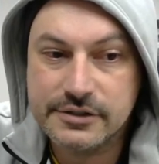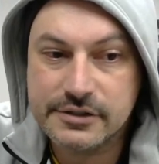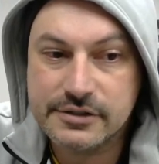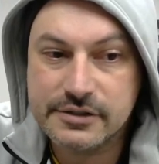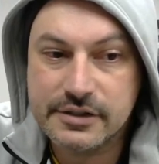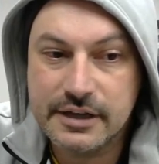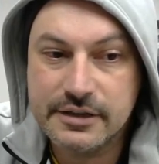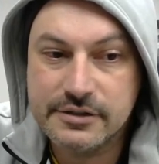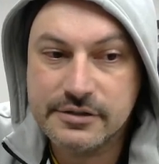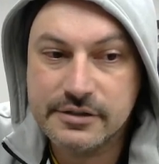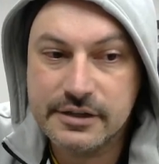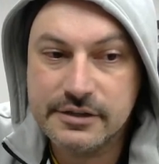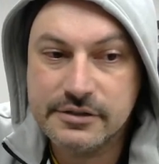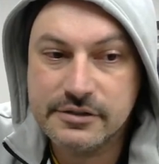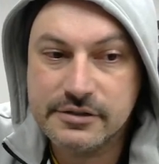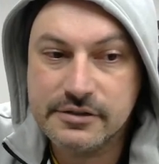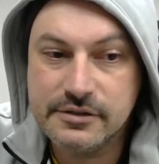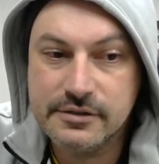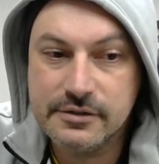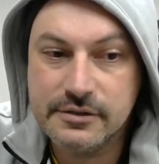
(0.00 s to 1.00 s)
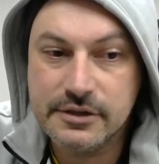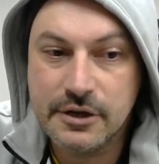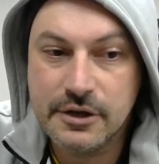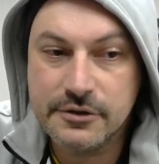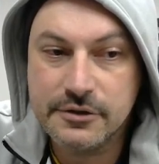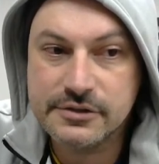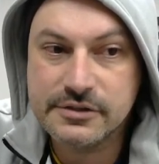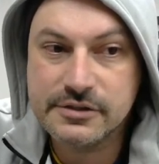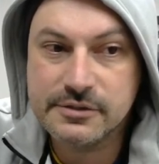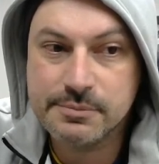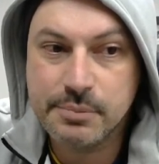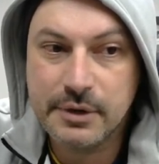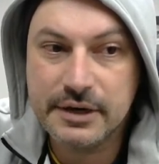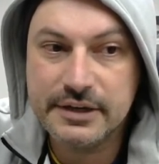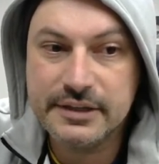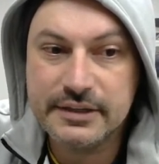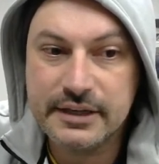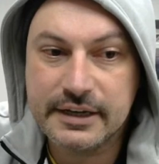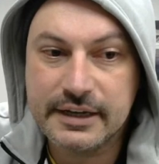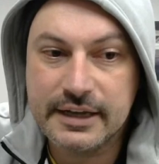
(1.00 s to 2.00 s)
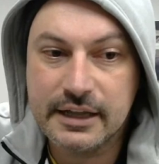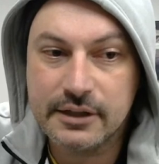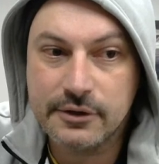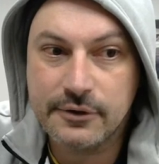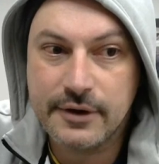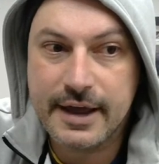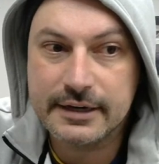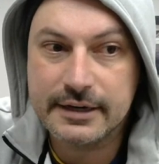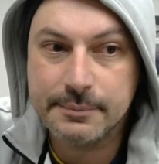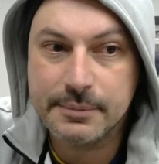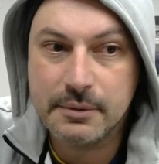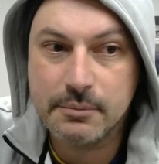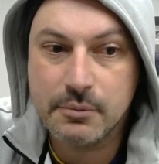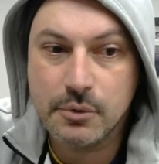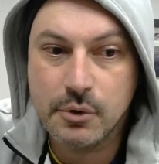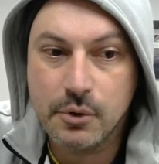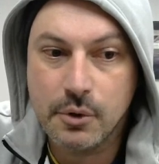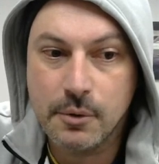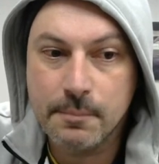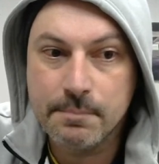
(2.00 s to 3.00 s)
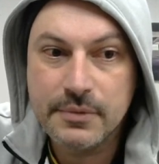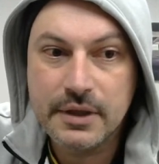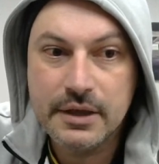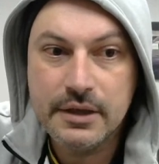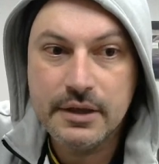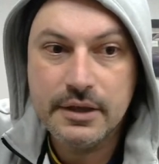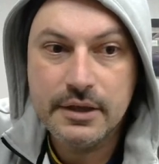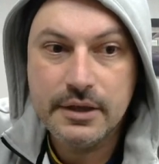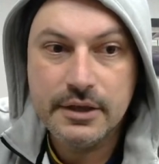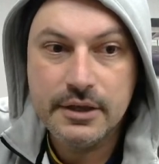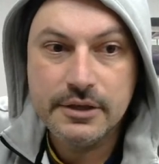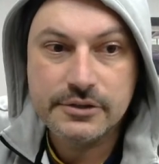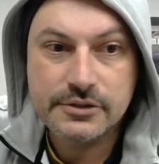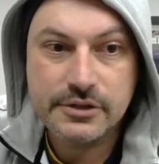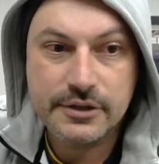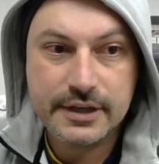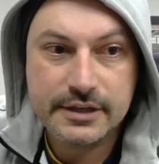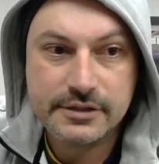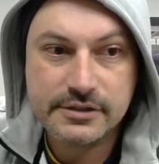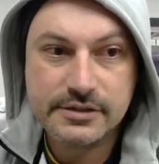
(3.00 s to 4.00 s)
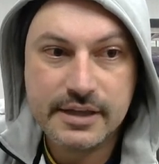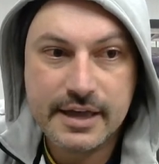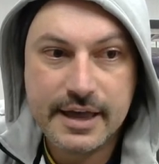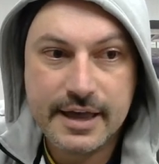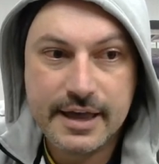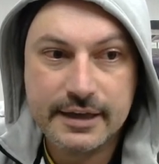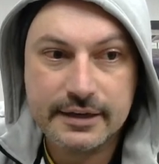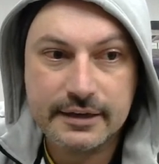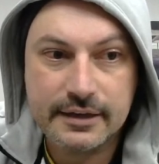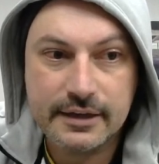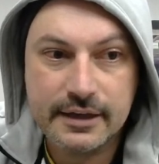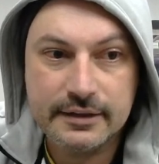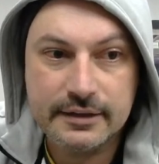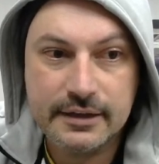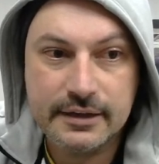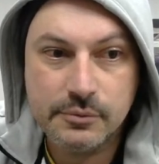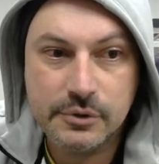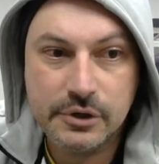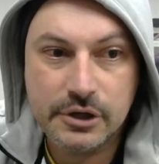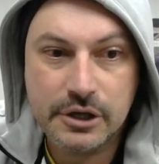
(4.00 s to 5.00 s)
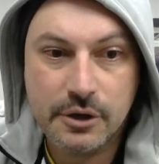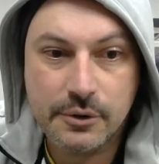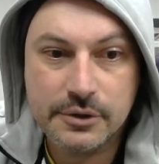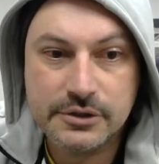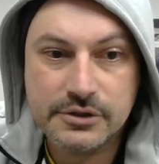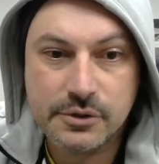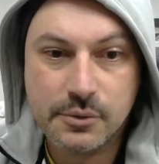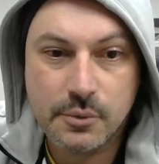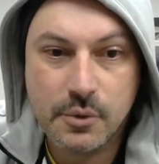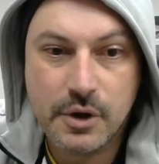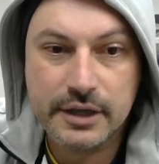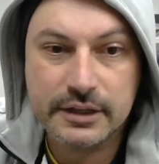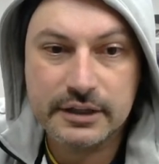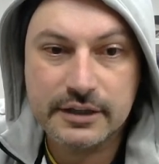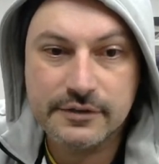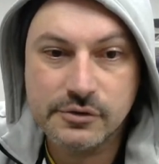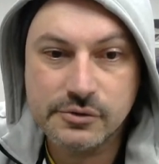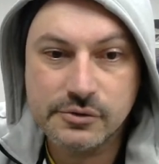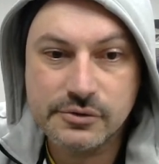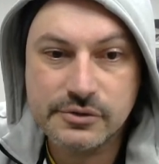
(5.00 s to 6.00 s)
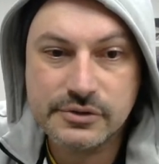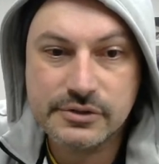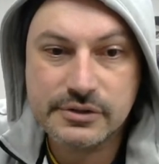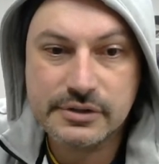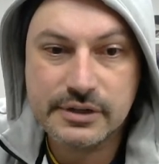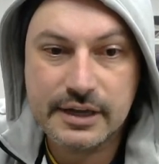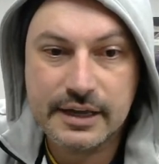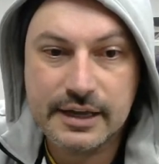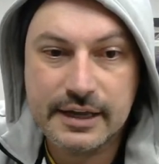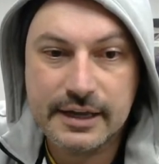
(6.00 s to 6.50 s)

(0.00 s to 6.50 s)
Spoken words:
It's you know, it's spreading the color out a bit more. So that's that, and then we go into the white levels.